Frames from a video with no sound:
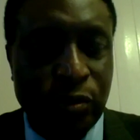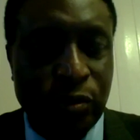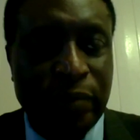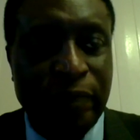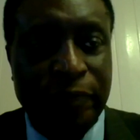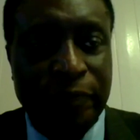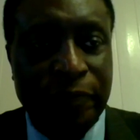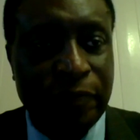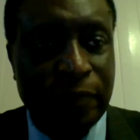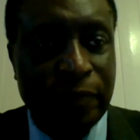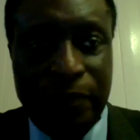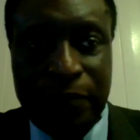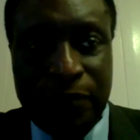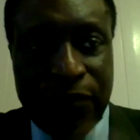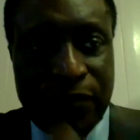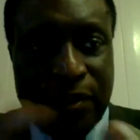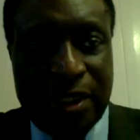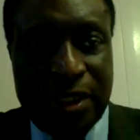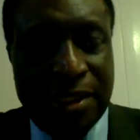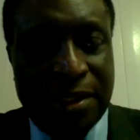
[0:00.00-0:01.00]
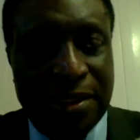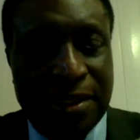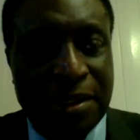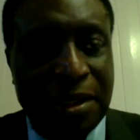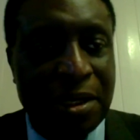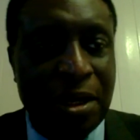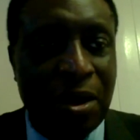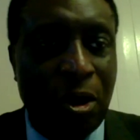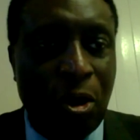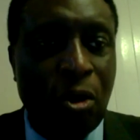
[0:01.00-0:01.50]
We've seen
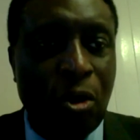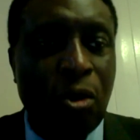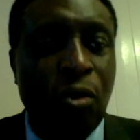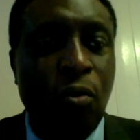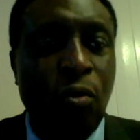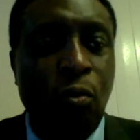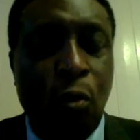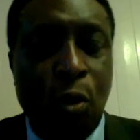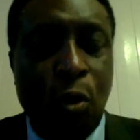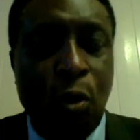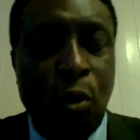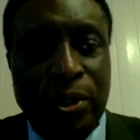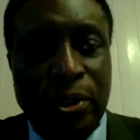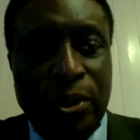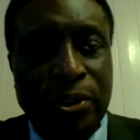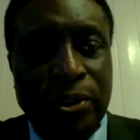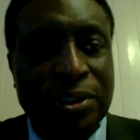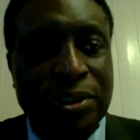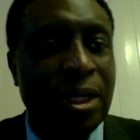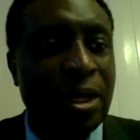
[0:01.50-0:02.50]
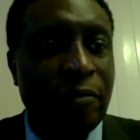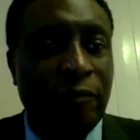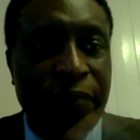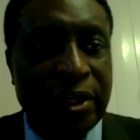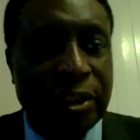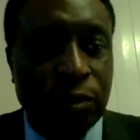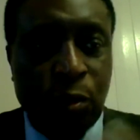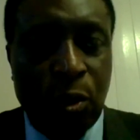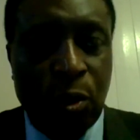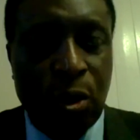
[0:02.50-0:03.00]
all wars, First
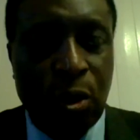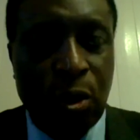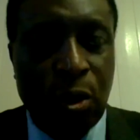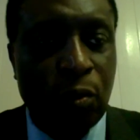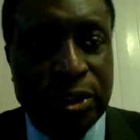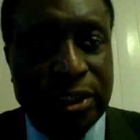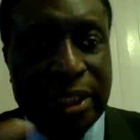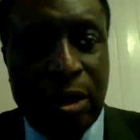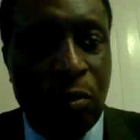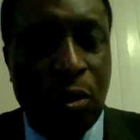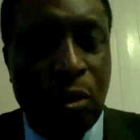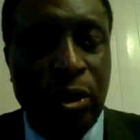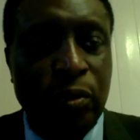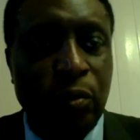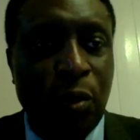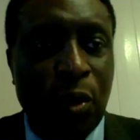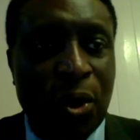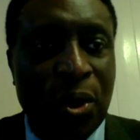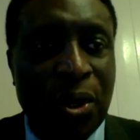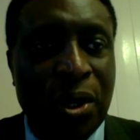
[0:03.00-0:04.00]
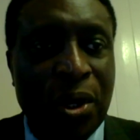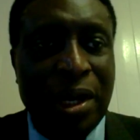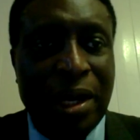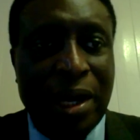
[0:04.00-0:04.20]
World War, Second World War,